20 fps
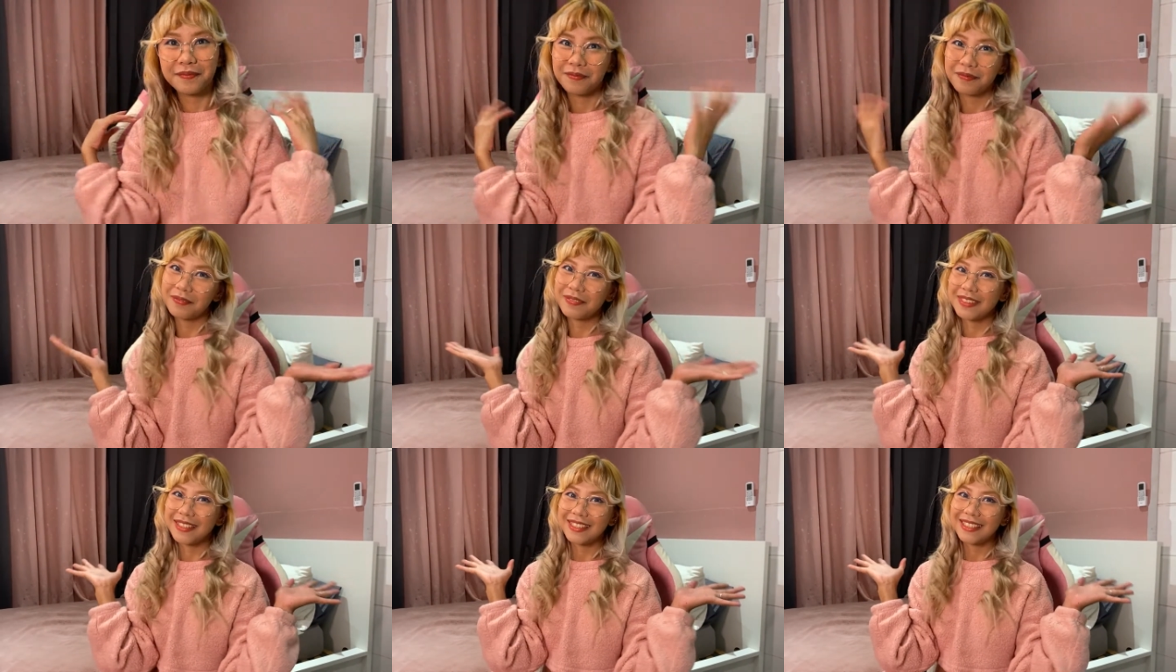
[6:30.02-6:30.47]

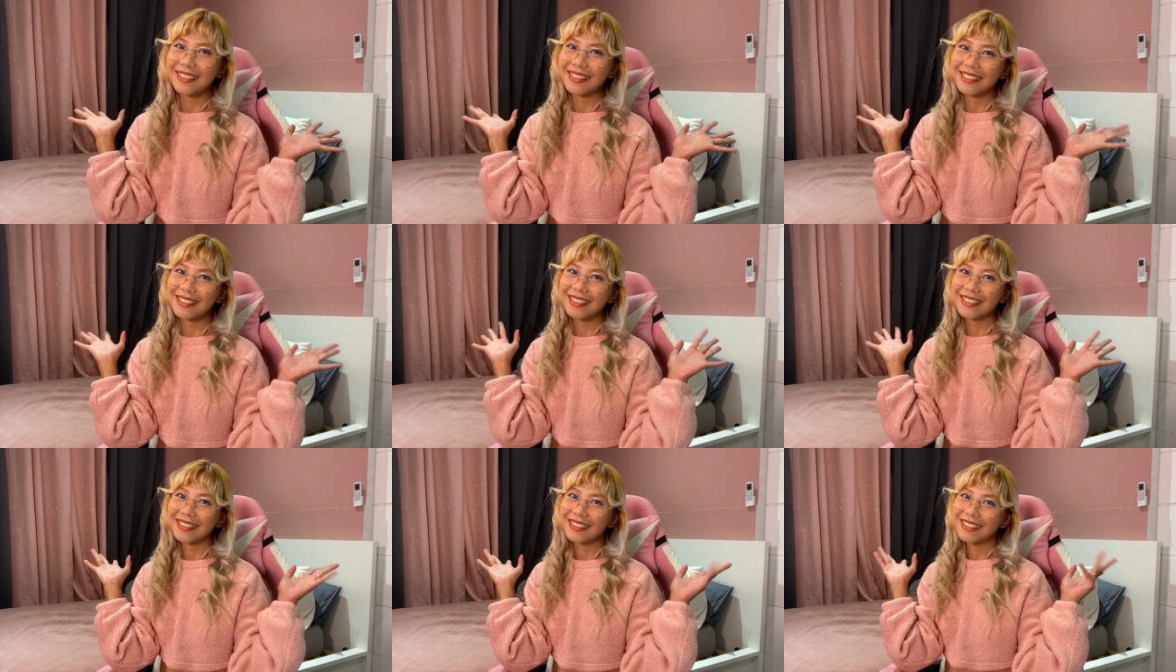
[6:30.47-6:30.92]
Their
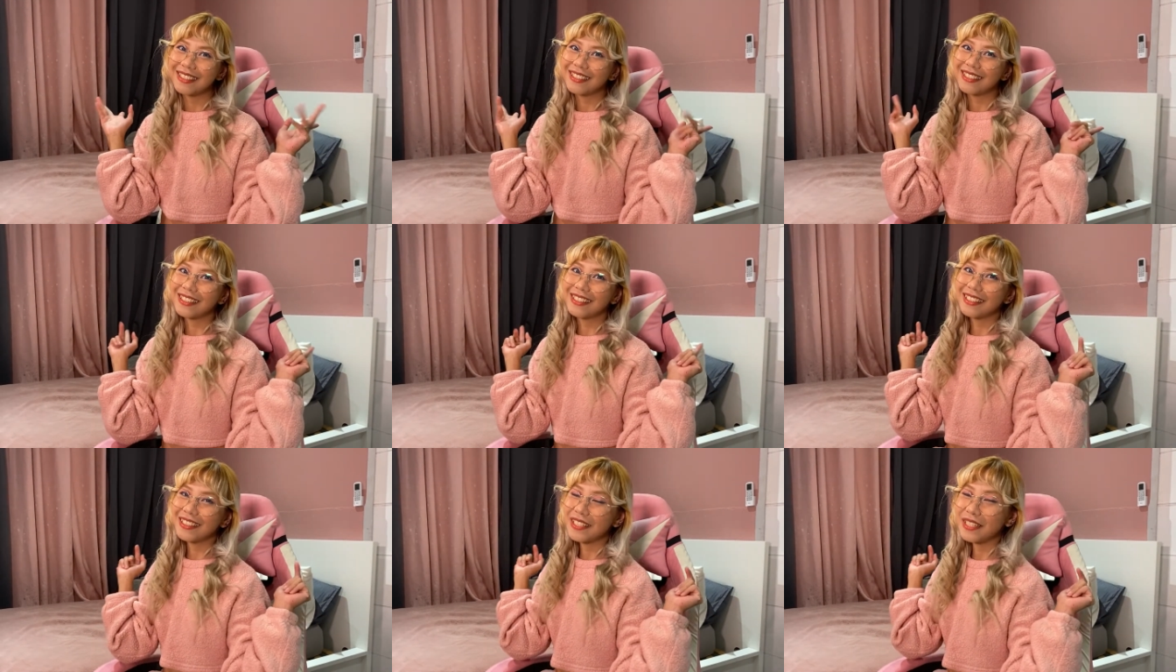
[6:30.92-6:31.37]
formula
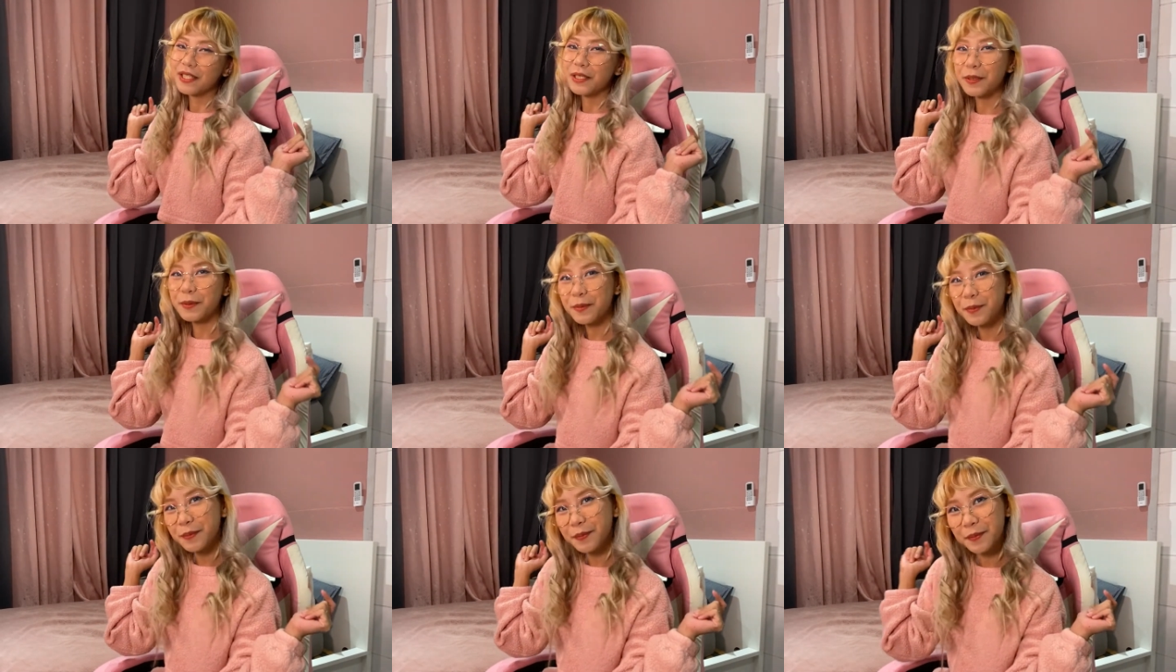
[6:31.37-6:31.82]
is quite
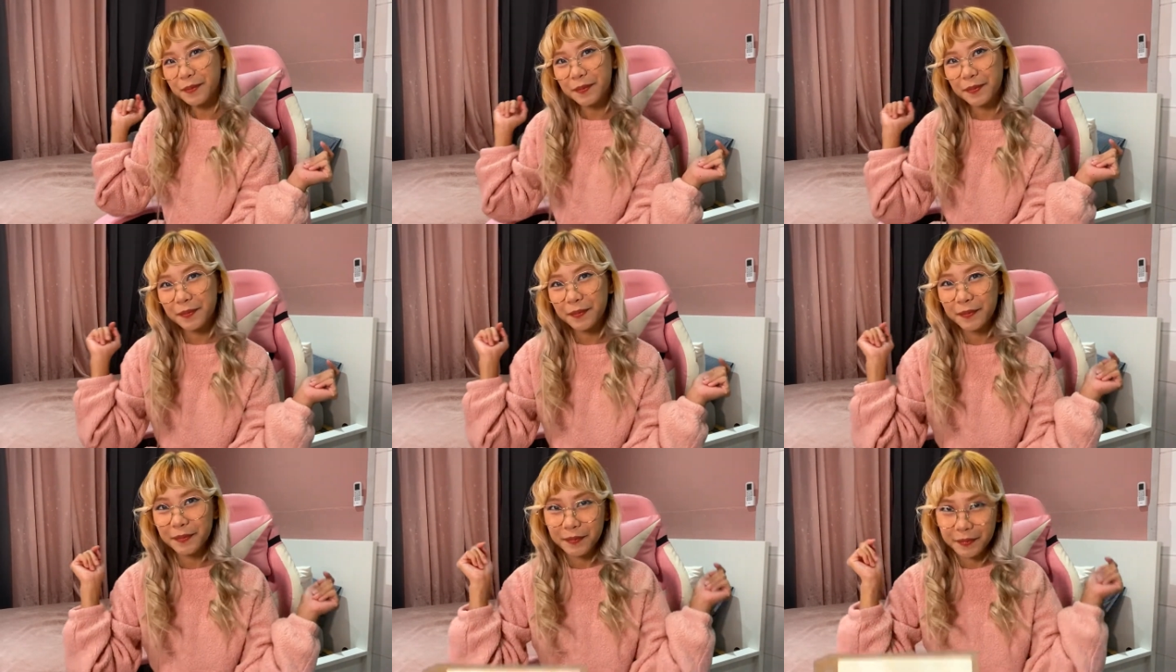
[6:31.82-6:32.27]

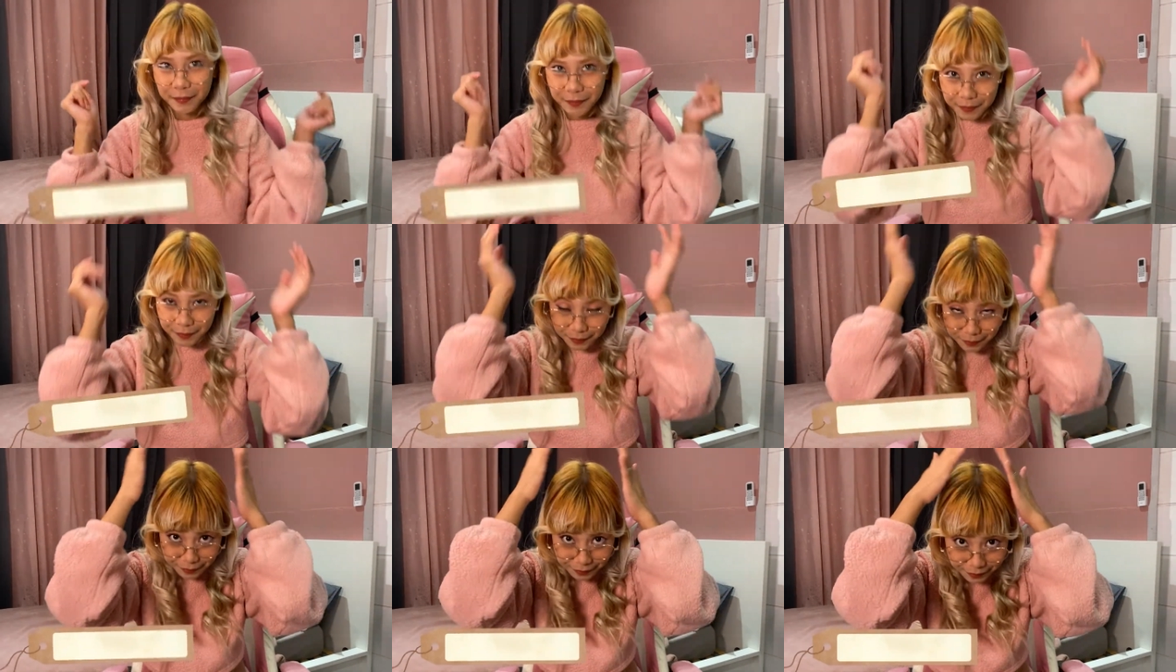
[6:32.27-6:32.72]
effective but
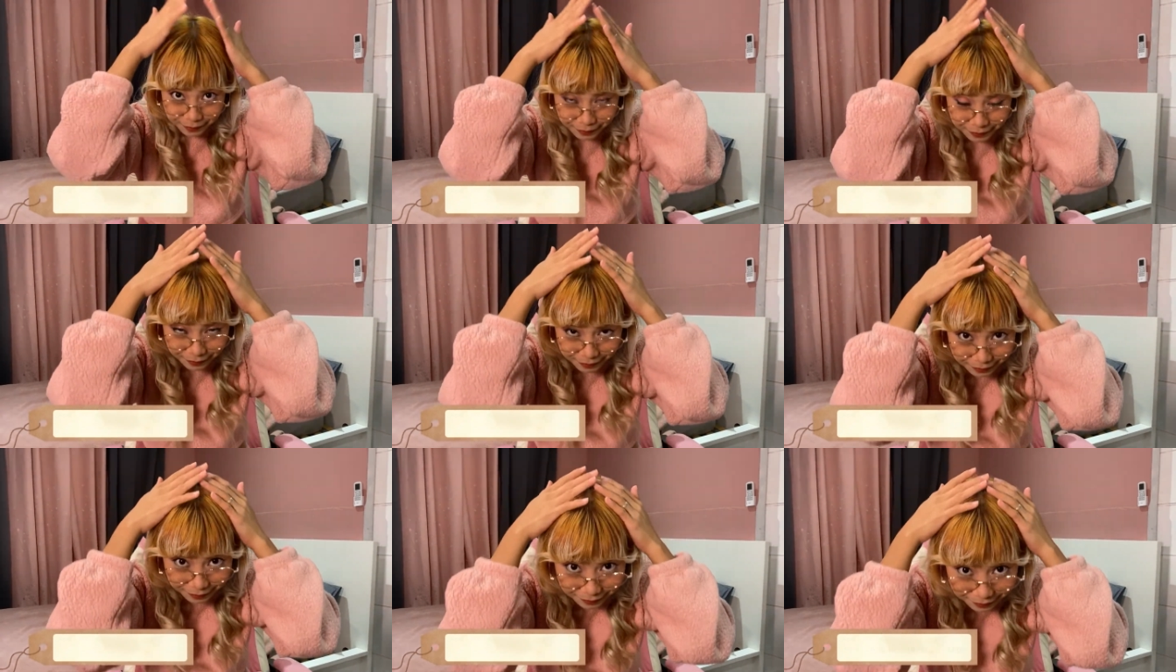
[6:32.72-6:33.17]
it's
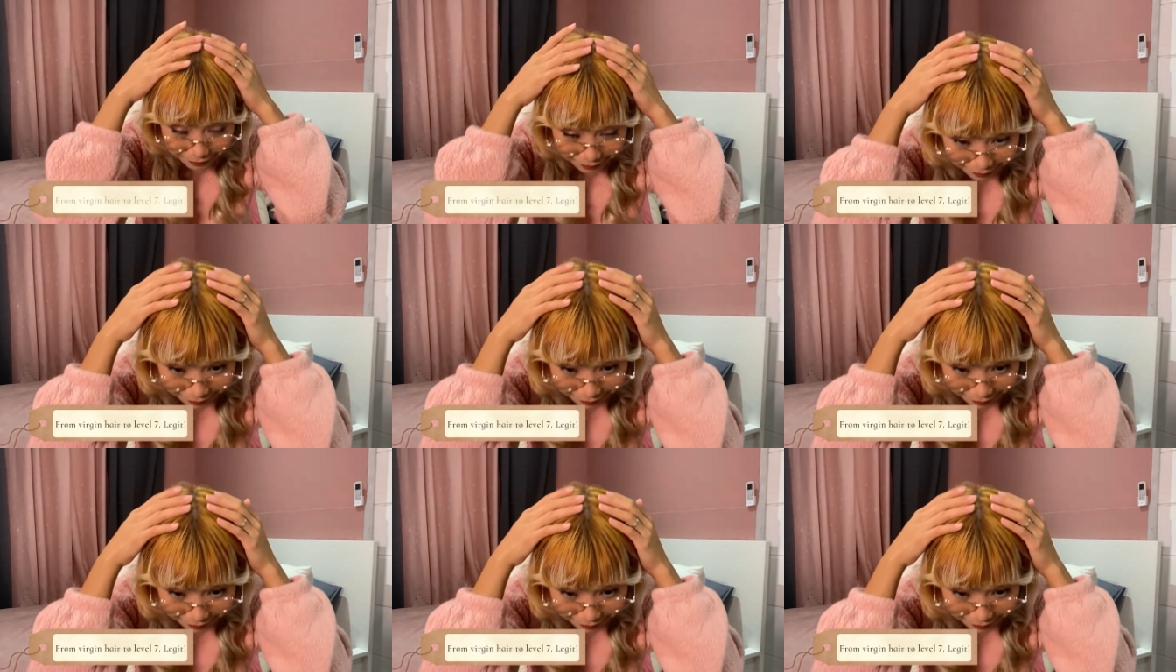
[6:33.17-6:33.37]
not too